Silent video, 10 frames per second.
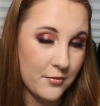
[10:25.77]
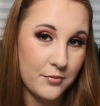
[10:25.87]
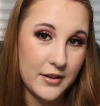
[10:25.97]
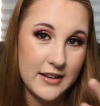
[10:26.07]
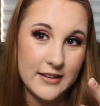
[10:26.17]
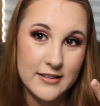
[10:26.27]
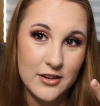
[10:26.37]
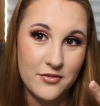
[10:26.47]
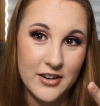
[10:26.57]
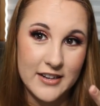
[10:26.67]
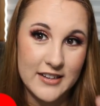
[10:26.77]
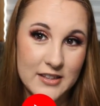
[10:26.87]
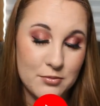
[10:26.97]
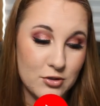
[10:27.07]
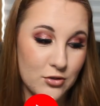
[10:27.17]
Please don't forget to
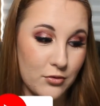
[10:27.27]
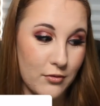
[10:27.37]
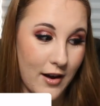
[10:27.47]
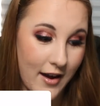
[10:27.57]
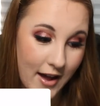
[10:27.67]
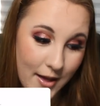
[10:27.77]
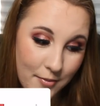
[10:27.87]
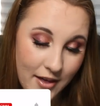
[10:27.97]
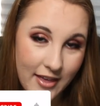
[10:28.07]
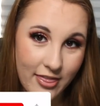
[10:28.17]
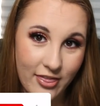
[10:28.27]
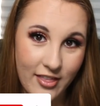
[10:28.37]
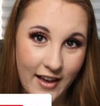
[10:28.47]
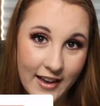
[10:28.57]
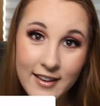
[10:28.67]
subscribe and
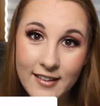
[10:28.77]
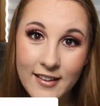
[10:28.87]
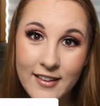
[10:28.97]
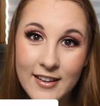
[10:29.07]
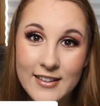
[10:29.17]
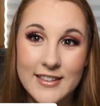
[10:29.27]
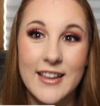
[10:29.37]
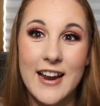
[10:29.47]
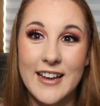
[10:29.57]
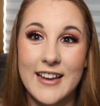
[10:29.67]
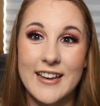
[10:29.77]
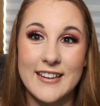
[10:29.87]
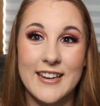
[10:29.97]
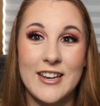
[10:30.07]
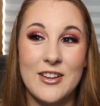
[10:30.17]
like so that I can
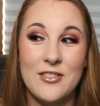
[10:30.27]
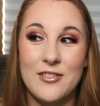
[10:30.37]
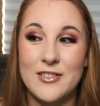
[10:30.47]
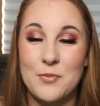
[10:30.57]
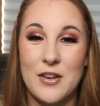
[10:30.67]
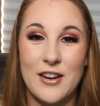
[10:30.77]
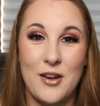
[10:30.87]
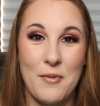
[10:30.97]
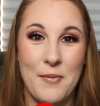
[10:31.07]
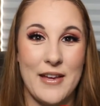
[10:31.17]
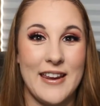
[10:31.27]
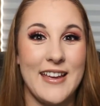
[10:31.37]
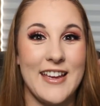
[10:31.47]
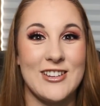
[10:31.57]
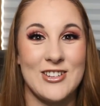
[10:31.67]
continue spending all my
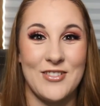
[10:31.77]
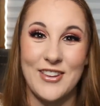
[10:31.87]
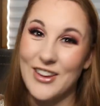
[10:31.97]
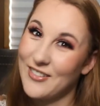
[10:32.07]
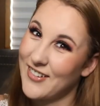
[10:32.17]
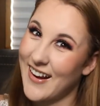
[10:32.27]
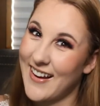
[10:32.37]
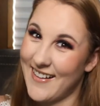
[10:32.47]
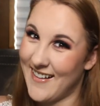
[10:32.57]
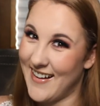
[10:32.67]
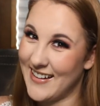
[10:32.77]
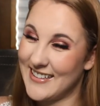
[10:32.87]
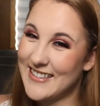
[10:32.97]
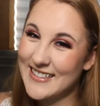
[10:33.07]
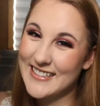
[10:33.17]
money and showing you what I
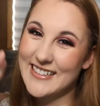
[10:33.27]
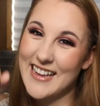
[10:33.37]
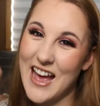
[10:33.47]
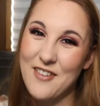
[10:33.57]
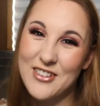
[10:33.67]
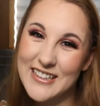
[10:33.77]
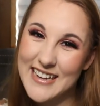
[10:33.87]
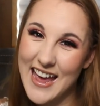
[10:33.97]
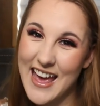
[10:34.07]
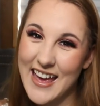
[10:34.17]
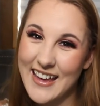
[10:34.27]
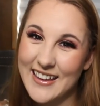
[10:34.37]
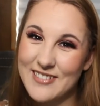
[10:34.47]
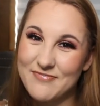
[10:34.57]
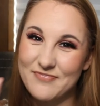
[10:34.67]
got. Have a good day.